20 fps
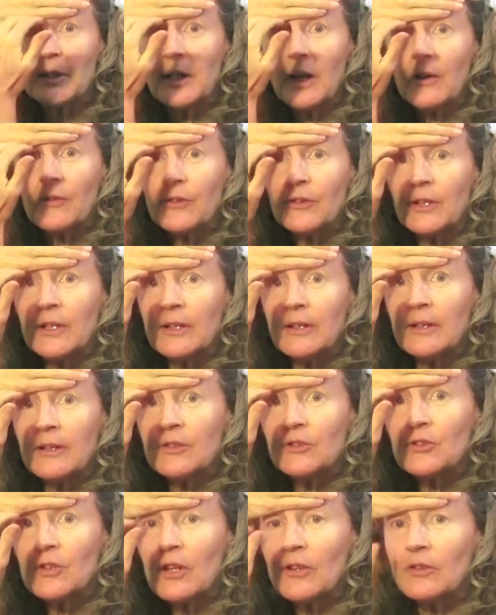covering
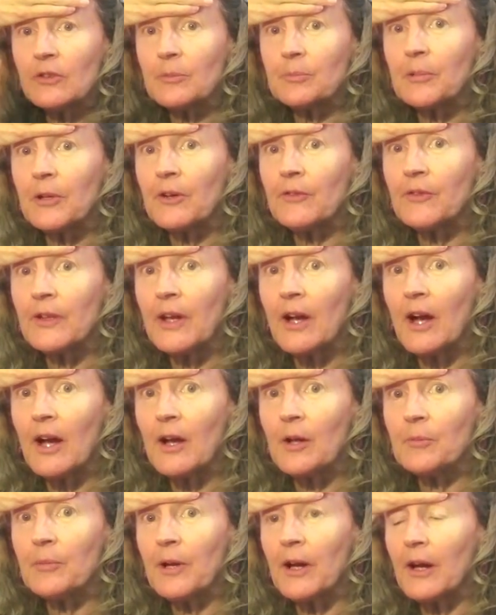just above the
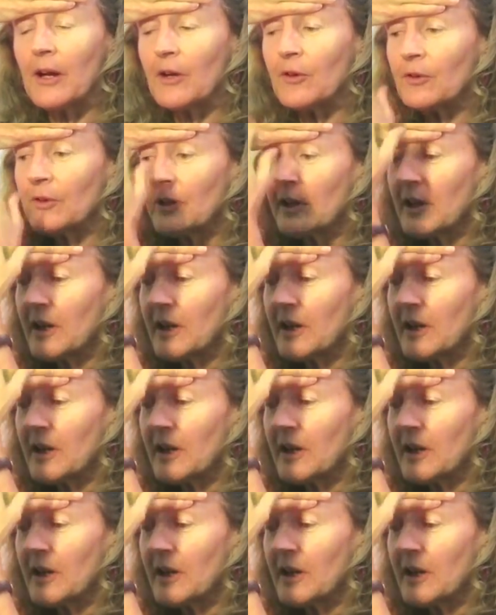eyebrow